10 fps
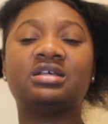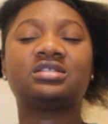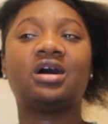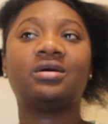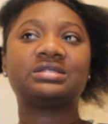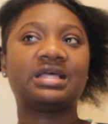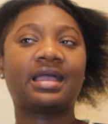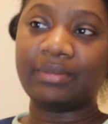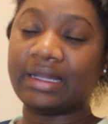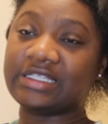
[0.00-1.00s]
So I was
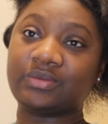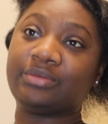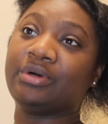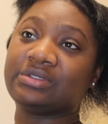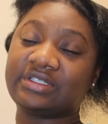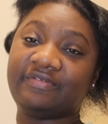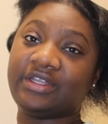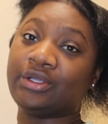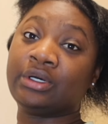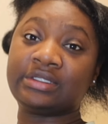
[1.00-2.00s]
like, I might as well post a
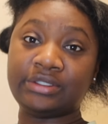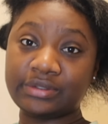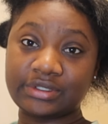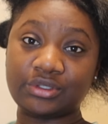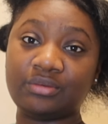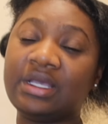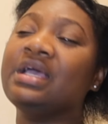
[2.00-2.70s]
video on YouTube